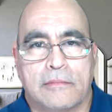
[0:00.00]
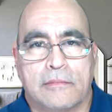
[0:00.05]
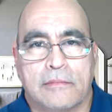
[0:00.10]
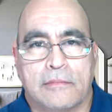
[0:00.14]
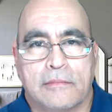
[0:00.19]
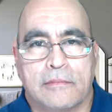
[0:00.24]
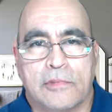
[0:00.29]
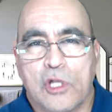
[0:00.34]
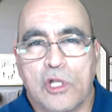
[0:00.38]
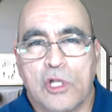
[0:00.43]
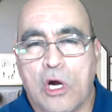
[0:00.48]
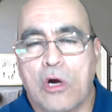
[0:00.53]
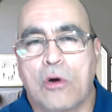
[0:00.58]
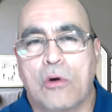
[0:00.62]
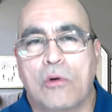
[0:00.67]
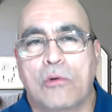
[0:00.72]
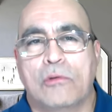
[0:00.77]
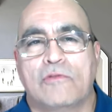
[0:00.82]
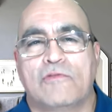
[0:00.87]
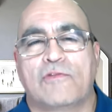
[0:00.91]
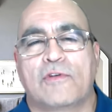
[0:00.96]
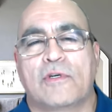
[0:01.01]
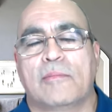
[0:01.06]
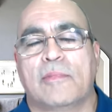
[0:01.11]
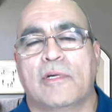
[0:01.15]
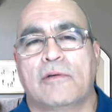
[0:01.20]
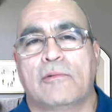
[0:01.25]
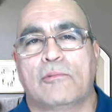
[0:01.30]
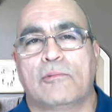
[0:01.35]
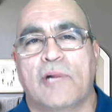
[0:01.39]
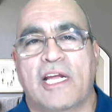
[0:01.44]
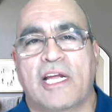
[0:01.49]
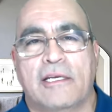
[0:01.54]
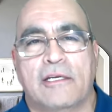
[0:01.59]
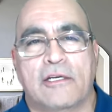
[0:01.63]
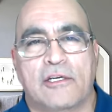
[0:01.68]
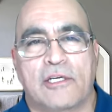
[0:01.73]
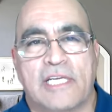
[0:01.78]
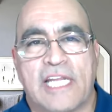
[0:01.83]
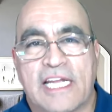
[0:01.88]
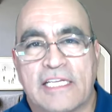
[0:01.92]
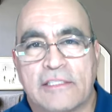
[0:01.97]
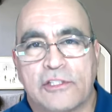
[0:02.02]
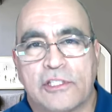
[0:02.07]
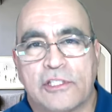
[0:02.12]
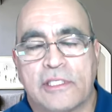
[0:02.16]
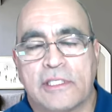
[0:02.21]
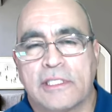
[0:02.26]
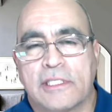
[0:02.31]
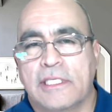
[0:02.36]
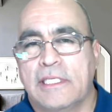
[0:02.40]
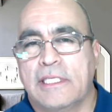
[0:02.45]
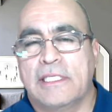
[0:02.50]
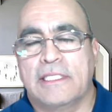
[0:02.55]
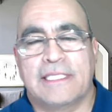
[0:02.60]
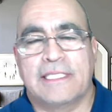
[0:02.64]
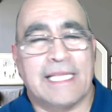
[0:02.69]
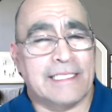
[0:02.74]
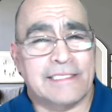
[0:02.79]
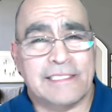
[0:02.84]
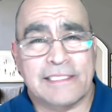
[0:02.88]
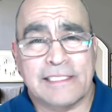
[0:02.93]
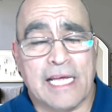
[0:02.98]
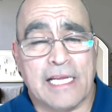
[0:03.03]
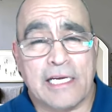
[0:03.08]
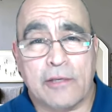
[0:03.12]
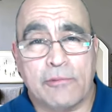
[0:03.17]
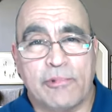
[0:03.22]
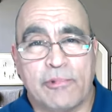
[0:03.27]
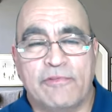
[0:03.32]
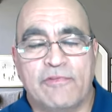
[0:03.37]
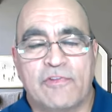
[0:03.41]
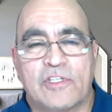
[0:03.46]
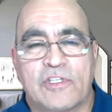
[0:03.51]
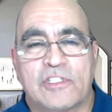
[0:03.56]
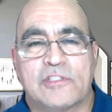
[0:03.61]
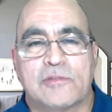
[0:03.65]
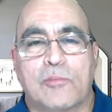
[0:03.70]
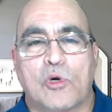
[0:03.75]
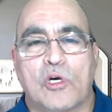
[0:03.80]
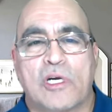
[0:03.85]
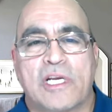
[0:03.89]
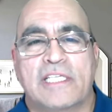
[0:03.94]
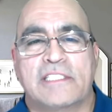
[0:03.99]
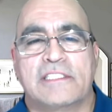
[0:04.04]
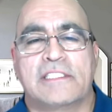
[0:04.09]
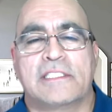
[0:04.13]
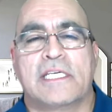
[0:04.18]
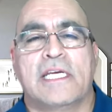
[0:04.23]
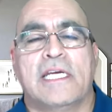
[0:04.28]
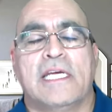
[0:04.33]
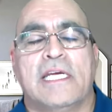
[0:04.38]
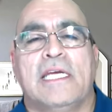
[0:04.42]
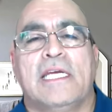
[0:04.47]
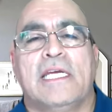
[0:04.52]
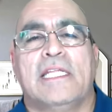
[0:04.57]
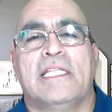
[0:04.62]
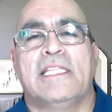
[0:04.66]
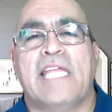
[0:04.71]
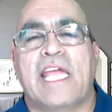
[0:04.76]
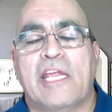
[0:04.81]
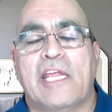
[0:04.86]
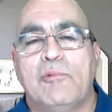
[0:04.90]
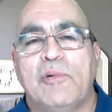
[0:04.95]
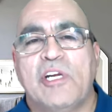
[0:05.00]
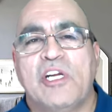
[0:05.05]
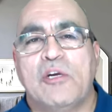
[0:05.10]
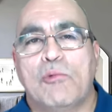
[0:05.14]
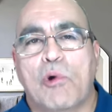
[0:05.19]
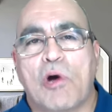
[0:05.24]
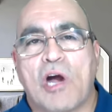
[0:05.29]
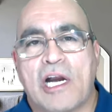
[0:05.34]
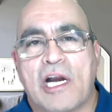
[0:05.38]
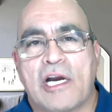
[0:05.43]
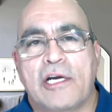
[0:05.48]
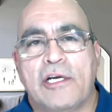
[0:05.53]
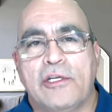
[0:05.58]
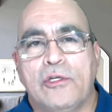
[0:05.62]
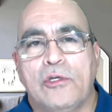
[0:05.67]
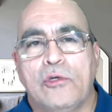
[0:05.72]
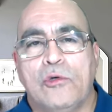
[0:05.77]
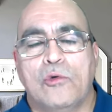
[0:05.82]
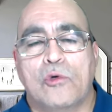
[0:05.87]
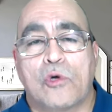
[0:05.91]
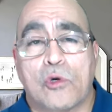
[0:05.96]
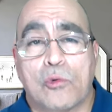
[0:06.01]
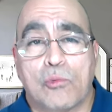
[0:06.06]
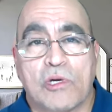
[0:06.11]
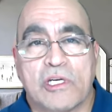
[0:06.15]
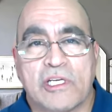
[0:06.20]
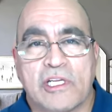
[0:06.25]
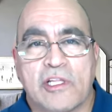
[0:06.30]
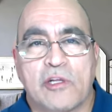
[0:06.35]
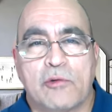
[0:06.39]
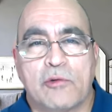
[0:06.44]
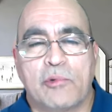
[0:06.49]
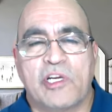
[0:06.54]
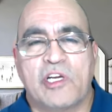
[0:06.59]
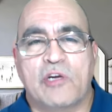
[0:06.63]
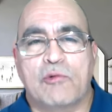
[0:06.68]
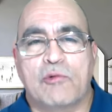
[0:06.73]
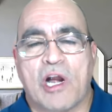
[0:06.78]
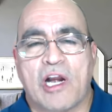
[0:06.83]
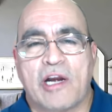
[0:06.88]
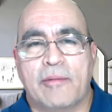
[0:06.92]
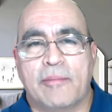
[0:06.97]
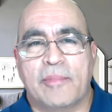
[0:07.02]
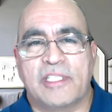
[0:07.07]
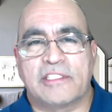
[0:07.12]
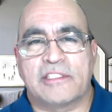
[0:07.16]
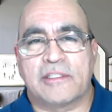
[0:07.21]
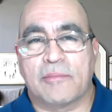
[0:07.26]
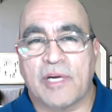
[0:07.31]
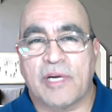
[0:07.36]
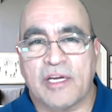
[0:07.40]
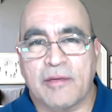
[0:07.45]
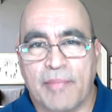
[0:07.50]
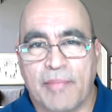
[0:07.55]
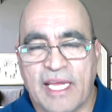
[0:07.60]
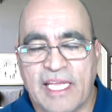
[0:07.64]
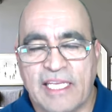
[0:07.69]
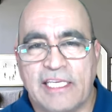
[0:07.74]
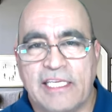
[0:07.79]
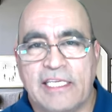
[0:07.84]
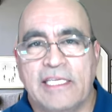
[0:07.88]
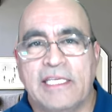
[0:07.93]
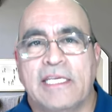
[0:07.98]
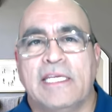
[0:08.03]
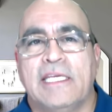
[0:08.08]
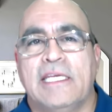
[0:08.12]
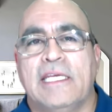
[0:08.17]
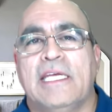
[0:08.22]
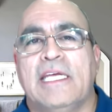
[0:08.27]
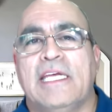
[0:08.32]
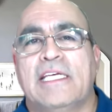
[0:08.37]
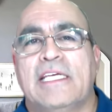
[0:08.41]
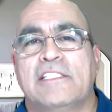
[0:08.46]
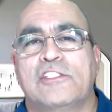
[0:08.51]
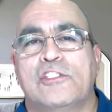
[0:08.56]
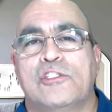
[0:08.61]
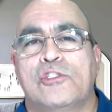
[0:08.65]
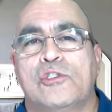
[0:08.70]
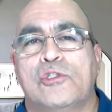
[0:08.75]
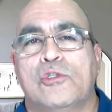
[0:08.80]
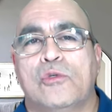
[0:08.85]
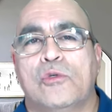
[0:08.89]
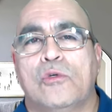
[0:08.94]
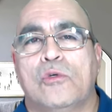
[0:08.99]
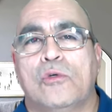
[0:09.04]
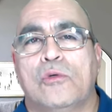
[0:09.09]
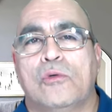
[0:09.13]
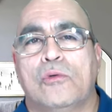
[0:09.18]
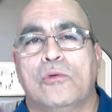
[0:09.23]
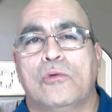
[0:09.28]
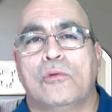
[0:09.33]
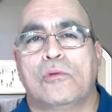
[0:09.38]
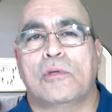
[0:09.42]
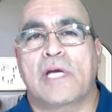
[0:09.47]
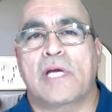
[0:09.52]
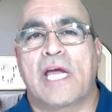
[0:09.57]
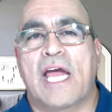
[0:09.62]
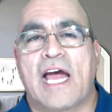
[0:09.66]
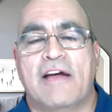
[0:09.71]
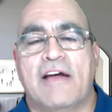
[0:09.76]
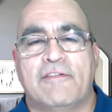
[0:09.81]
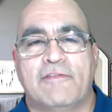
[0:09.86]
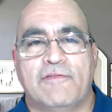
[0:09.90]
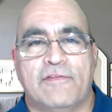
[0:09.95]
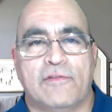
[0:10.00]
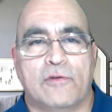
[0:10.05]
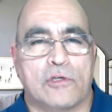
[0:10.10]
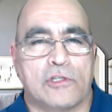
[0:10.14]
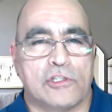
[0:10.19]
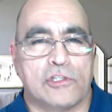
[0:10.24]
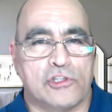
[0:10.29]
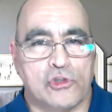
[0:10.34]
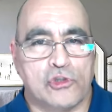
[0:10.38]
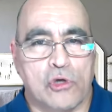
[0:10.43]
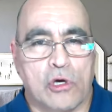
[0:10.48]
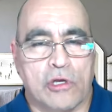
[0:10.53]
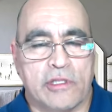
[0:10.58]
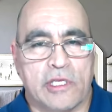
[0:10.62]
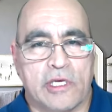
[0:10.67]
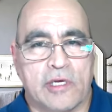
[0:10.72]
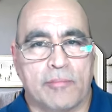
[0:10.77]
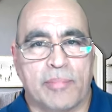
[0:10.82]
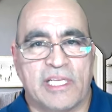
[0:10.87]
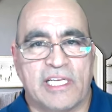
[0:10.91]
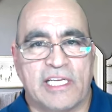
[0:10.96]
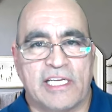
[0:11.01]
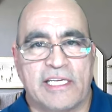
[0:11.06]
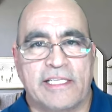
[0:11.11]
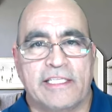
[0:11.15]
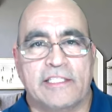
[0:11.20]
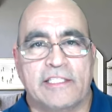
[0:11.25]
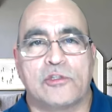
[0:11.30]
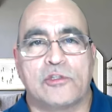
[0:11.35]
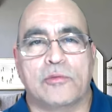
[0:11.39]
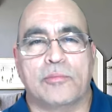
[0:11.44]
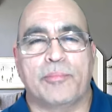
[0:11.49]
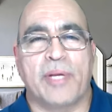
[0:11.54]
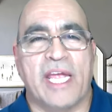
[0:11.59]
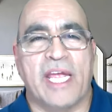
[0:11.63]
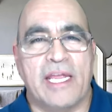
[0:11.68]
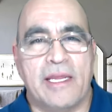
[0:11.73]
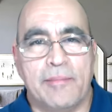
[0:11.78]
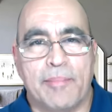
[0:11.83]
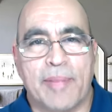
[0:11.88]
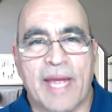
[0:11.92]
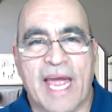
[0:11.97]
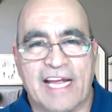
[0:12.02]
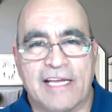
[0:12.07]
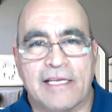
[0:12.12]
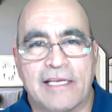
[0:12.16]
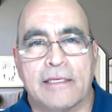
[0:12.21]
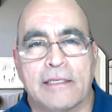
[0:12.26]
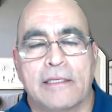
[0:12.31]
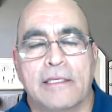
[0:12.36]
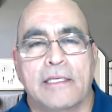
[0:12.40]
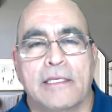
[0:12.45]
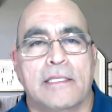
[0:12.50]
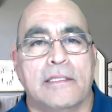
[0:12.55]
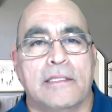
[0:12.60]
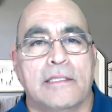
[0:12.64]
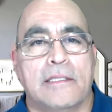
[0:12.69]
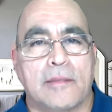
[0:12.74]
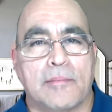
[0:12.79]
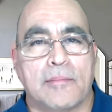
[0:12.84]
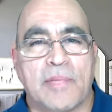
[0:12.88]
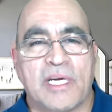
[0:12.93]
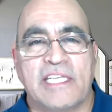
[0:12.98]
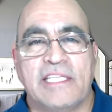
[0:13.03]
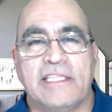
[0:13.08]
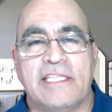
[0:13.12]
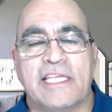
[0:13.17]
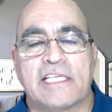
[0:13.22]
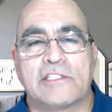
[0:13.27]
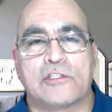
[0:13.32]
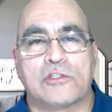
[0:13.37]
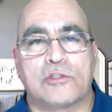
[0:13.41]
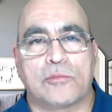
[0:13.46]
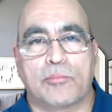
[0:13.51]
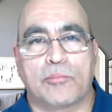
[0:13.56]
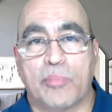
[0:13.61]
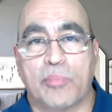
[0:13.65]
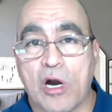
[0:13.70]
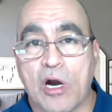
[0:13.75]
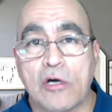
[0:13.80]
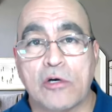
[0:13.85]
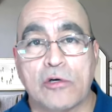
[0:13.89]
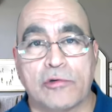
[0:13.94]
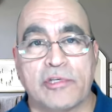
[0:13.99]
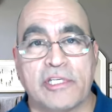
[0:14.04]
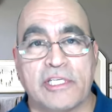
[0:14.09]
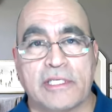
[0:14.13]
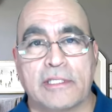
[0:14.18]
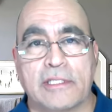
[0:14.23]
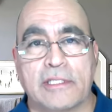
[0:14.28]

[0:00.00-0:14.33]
loan, from a regular lender that's not a reverse mortgage, they require you, or one of the requirements among many, is to have or show the ability to pay back the money that you're borrowing.